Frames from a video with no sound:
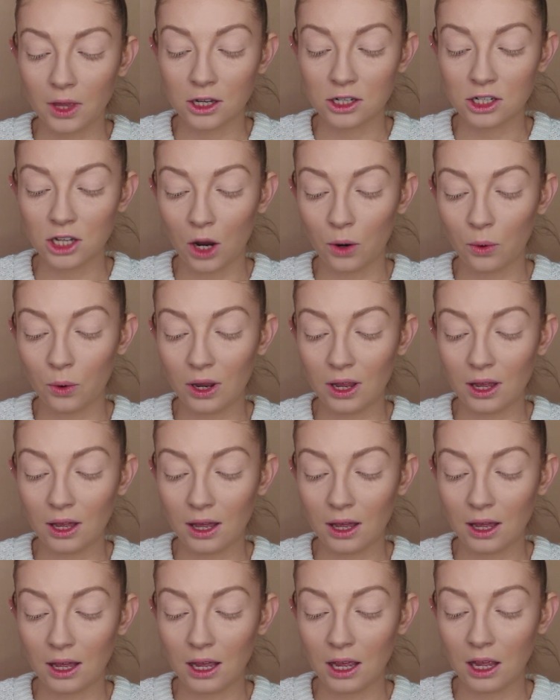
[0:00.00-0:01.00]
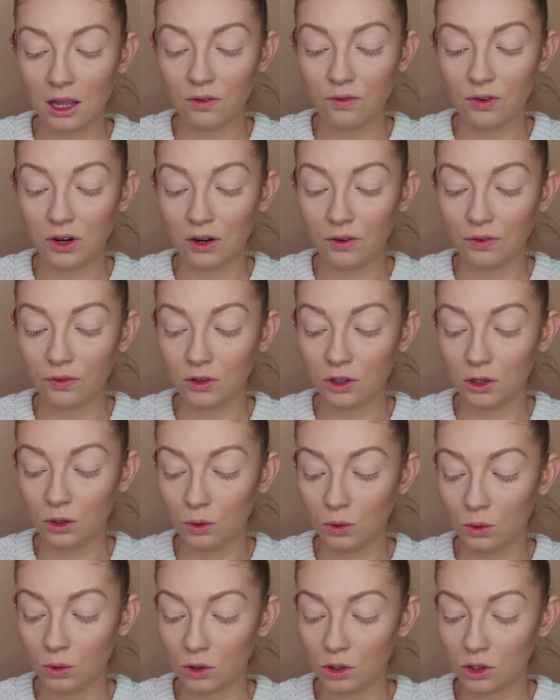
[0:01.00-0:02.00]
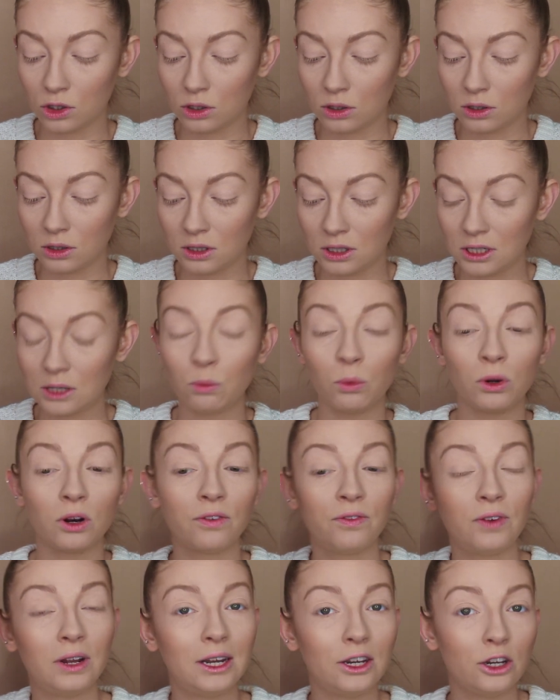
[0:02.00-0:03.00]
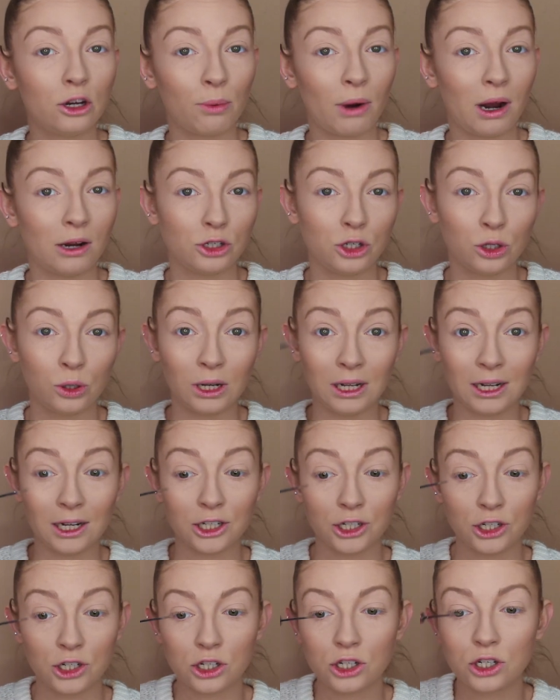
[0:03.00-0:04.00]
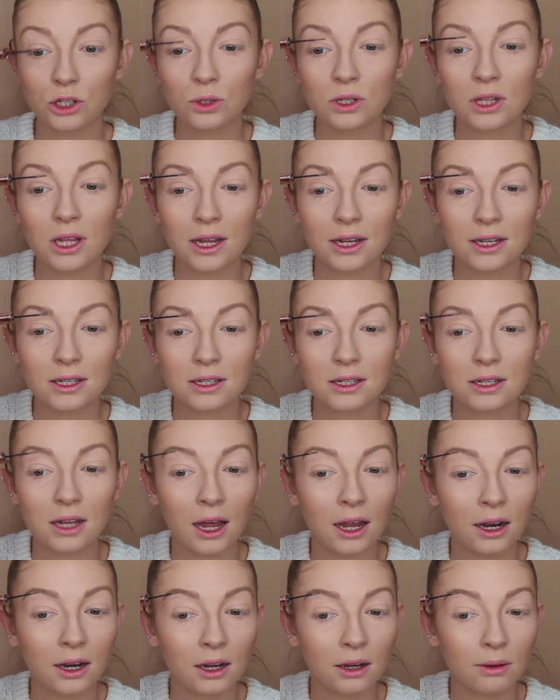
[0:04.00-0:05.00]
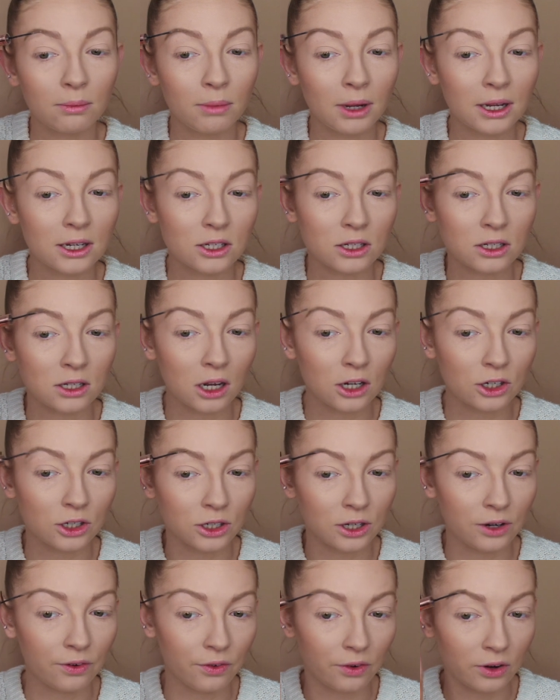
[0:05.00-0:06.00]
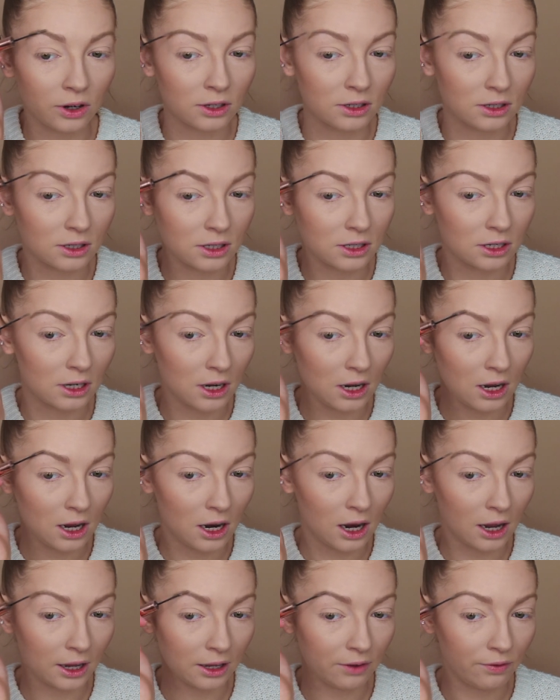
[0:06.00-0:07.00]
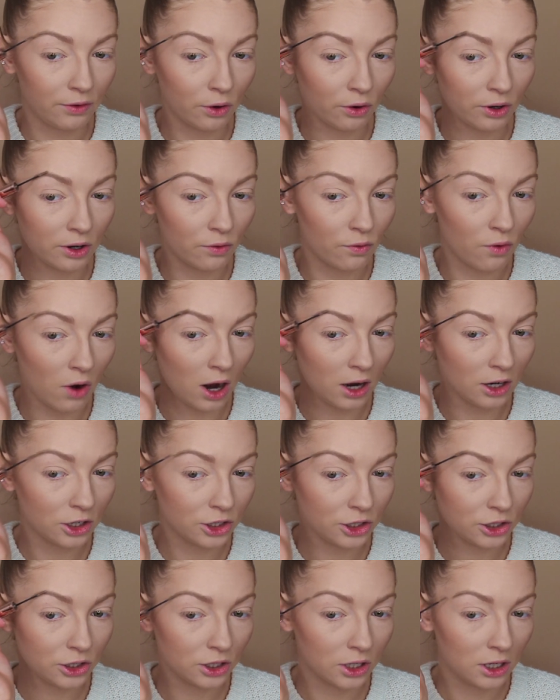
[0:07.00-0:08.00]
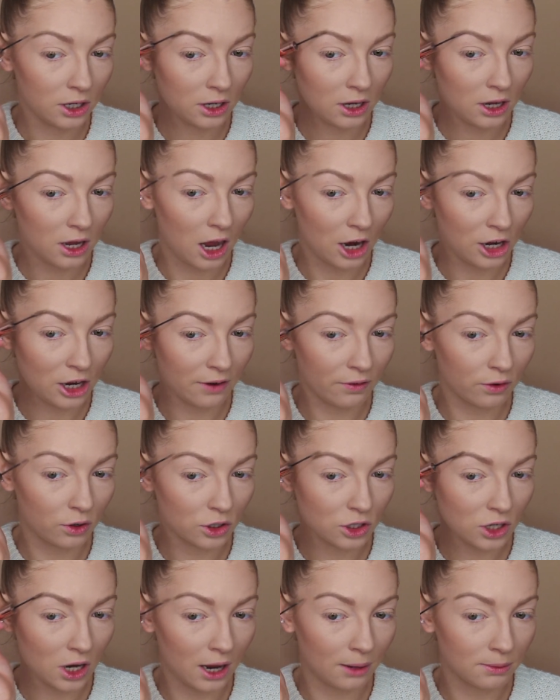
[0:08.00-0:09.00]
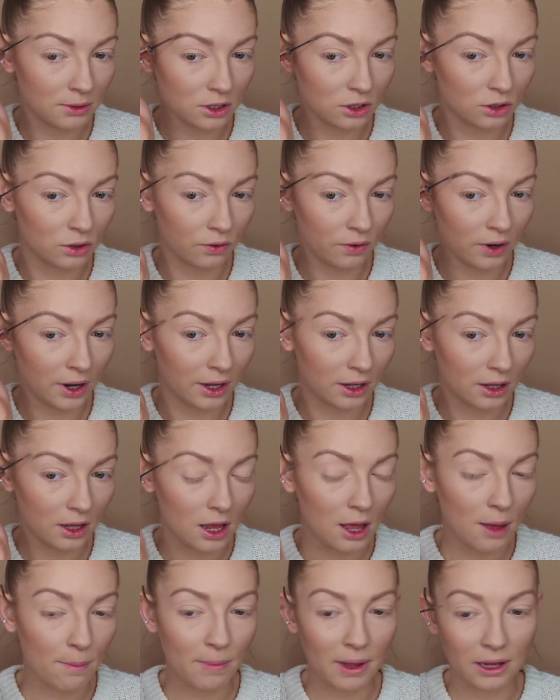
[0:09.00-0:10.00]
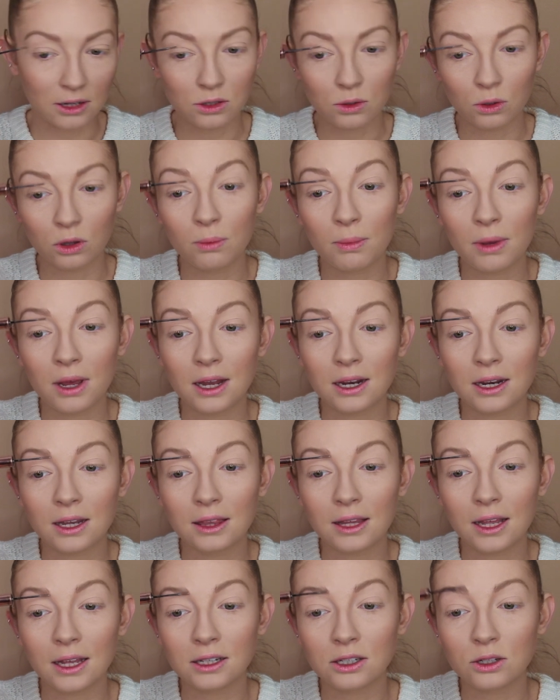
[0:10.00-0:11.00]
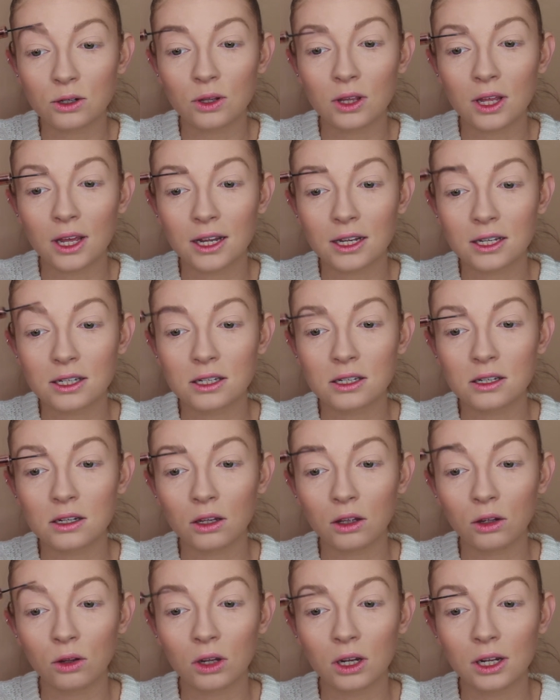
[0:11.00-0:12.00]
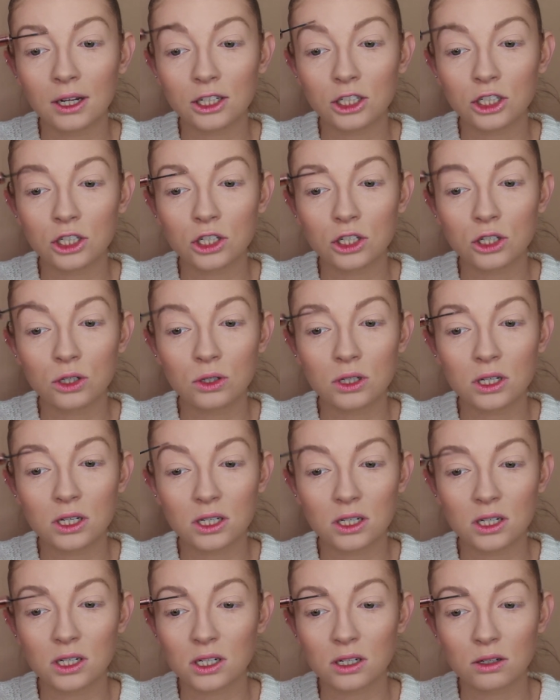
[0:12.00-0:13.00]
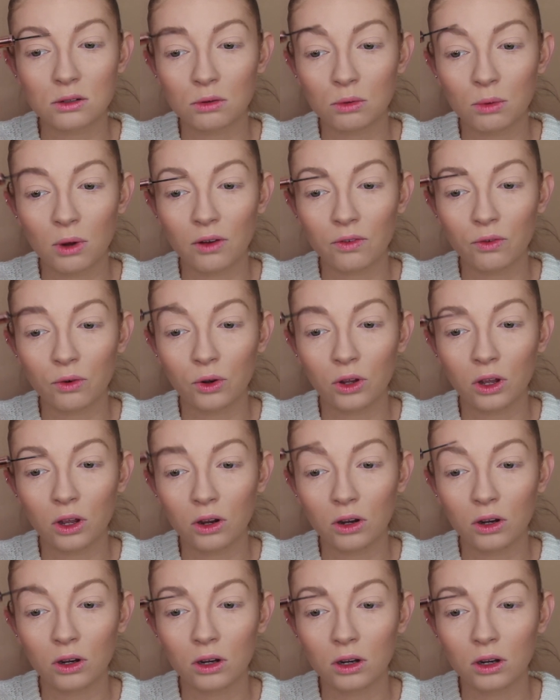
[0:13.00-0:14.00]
So even if you didn't want to fill in your brows, you can literally just use this and it makes such a difference. Like if you're in a rush and you haven't got time to sort of like pencil them in and then do this, you can literally just use this and it does all the work for you.